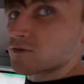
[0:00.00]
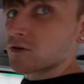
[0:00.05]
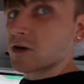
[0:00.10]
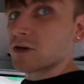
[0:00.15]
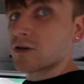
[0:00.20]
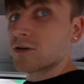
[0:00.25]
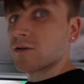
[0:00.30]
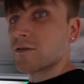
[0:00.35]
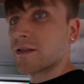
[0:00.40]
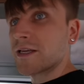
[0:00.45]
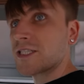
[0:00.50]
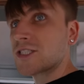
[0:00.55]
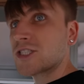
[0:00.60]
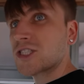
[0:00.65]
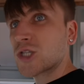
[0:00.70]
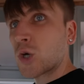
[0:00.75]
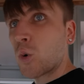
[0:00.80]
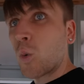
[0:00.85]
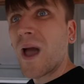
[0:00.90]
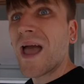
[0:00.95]
got to do this
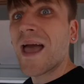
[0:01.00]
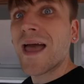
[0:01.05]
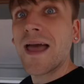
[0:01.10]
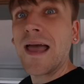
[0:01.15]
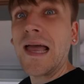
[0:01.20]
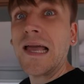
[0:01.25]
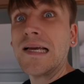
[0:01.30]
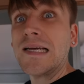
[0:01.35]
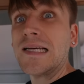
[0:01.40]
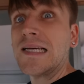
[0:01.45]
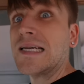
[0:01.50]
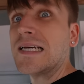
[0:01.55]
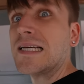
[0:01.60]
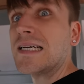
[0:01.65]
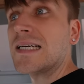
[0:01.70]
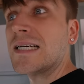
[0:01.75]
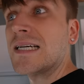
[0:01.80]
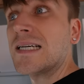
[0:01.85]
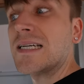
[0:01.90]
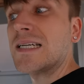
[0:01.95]
square,
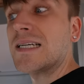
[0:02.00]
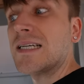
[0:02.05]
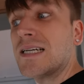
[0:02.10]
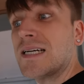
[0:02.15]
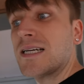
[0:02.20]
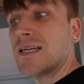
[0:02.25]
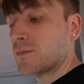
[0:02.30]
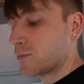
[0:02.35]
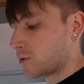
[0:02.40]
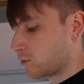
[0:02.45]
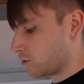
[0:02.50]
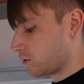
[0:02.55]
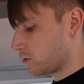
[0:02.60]
but